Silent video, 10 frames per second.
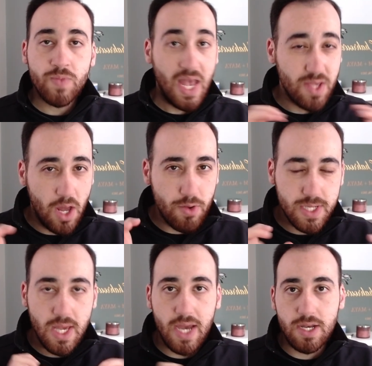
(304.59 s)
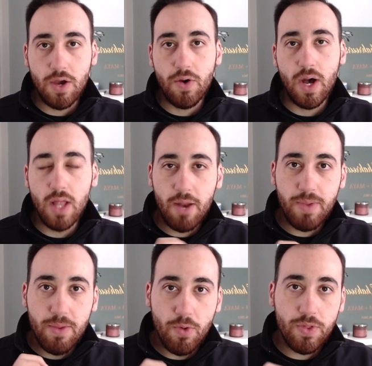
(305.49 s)
As another side note, a lot of
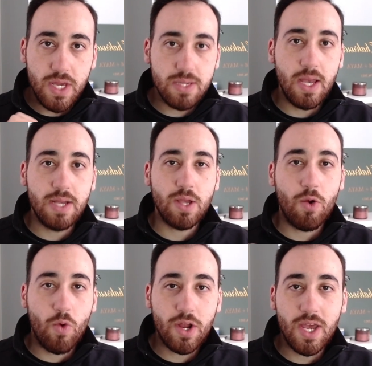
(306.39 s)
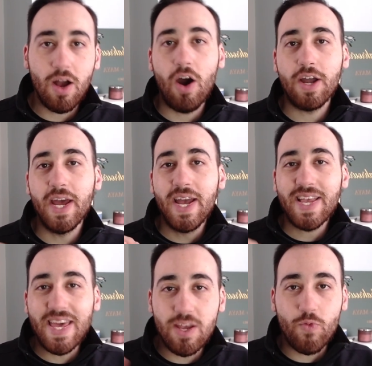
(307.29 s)
people these days are working on
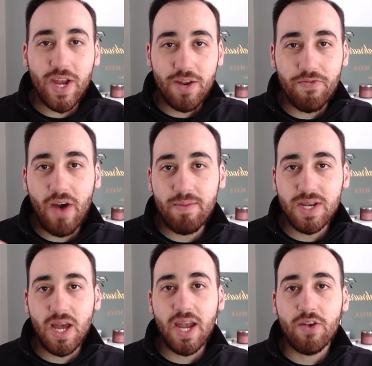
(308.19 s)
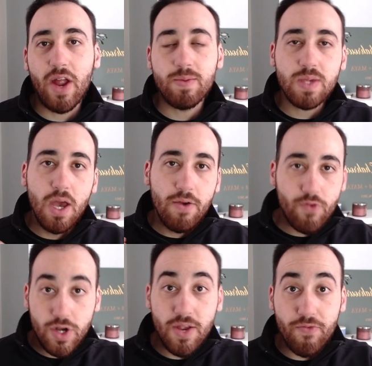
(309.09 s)
getting rid of Feynman diagrams for
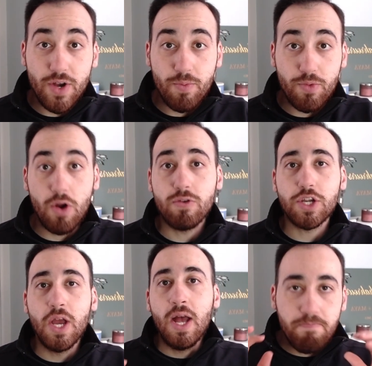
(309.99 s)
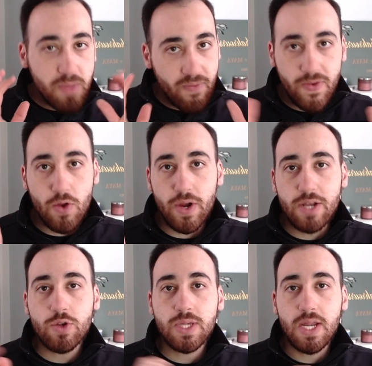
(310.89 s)
a different approach. If you're
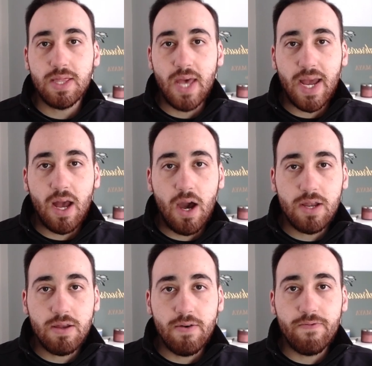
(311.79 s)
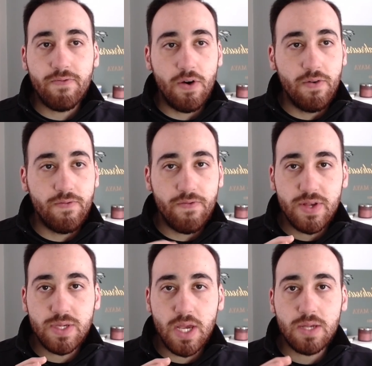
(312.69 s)
interested in that kind of
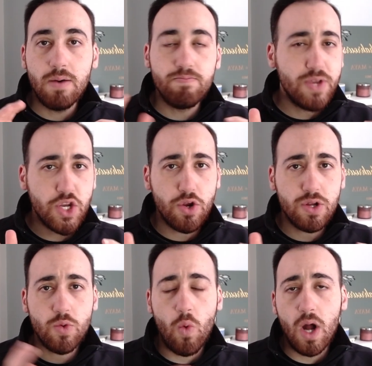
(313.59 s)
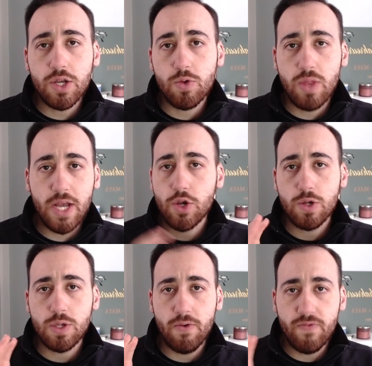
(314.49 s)
physics, be sure to watch
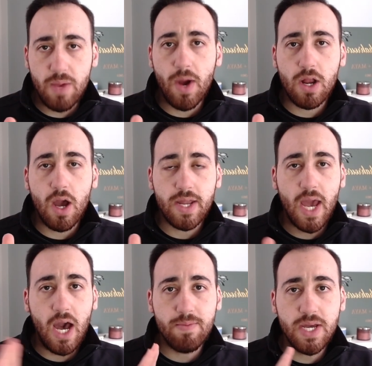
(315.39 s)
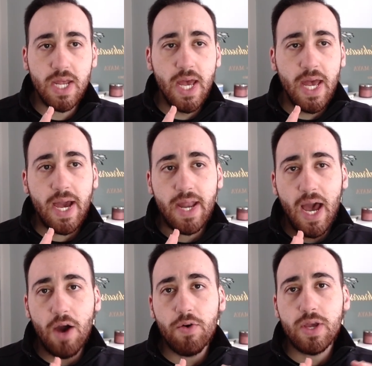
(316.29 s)
lectures of Nimar Kanihamed and
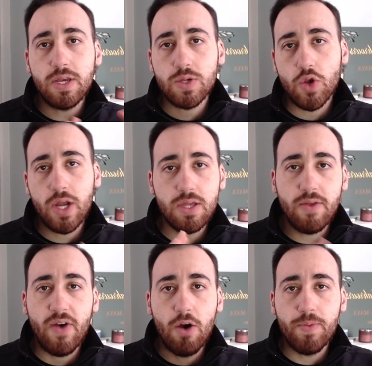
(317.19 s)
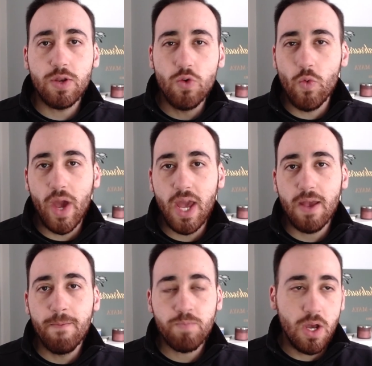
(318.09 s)
how he's trying to develop a new way
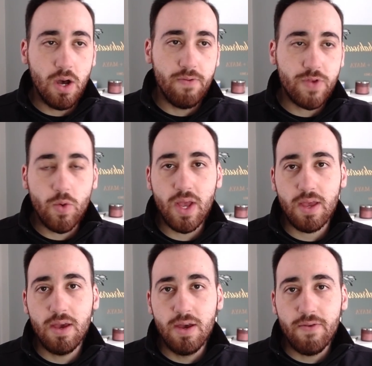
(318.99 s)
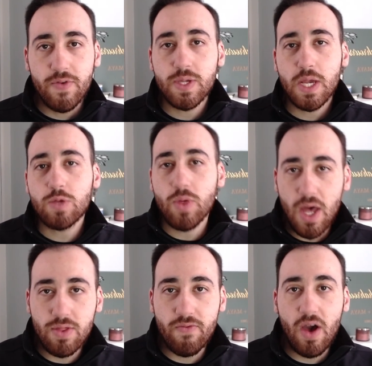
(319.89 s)
of doing physics
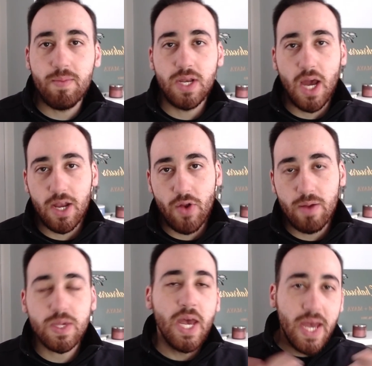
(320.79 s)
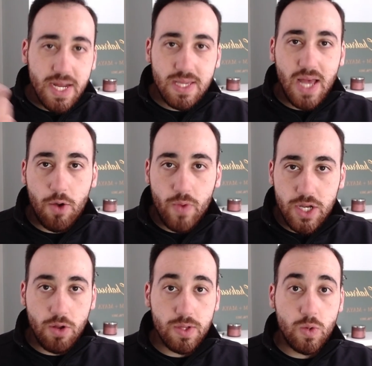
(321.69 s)
without the Feynman diagrams. It's not
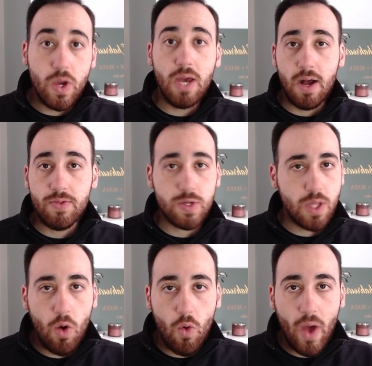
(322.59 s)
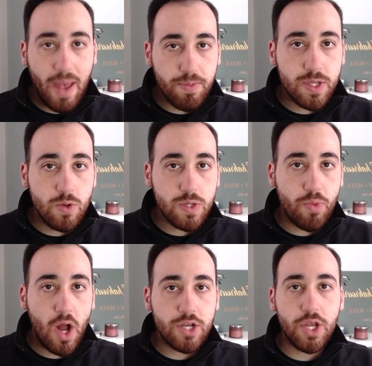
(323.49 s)
original to him. There's the whole amplitudes
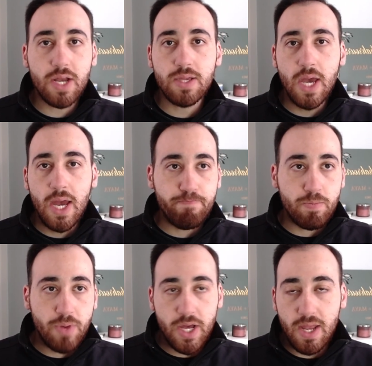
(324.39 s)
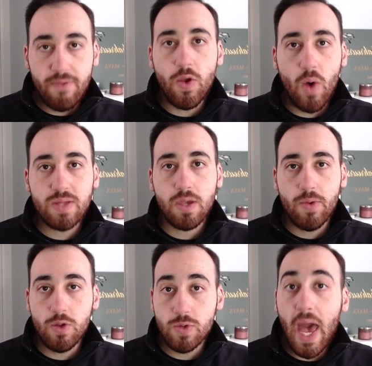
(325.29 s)
project. But if you want someone
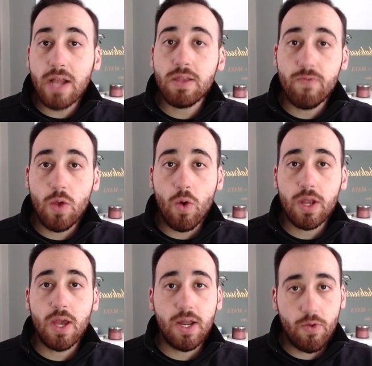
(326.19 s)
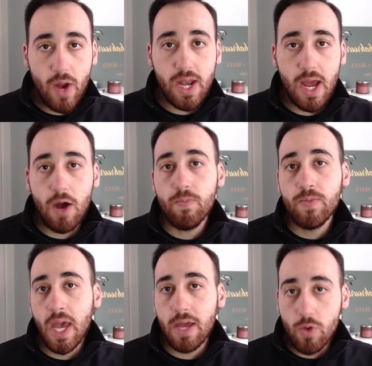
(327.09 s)
who's actively working on it right now
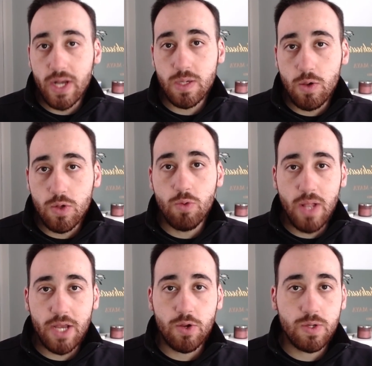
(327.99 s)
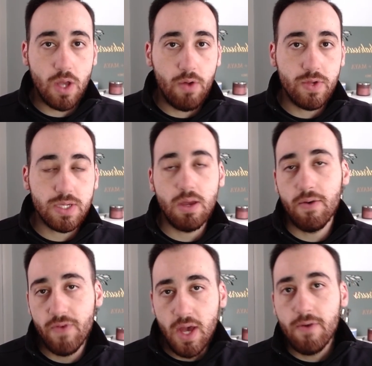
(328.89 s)
and who has YouTube lectures on this stuff,
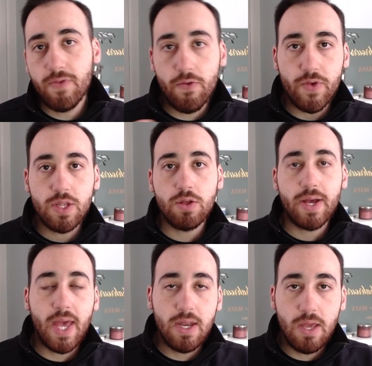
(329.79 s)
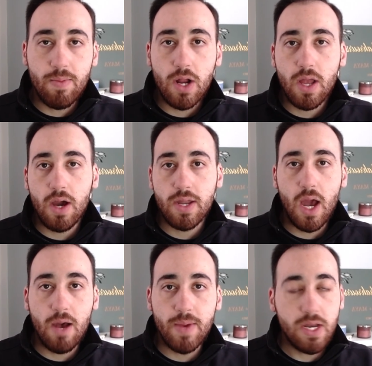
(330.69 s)
feel free to look at Nimar
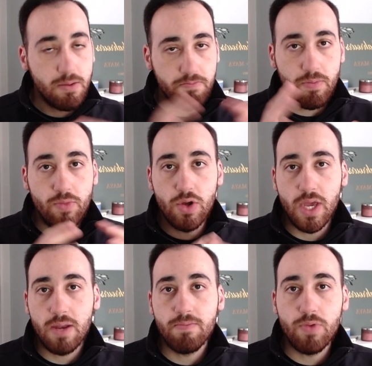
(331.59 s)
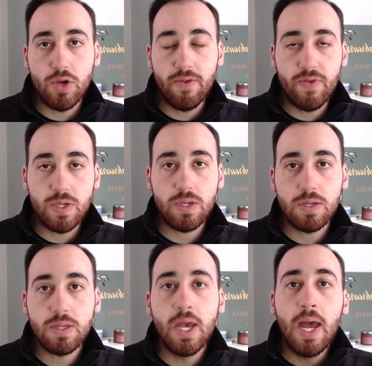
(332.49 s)
Kanihamed. Brilliant, brilliant
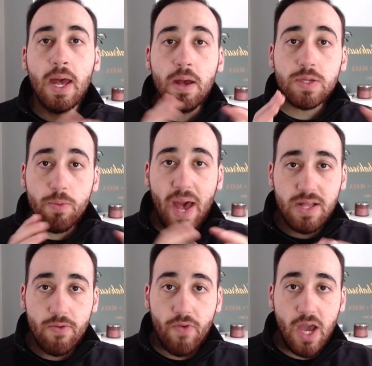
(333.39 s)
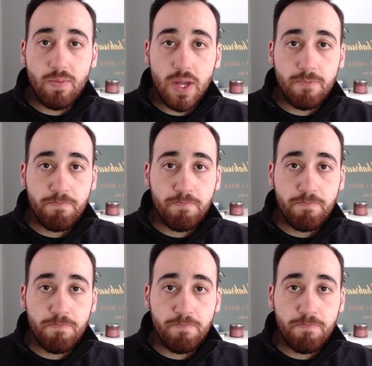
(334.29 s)
physicist. So back to Feynman.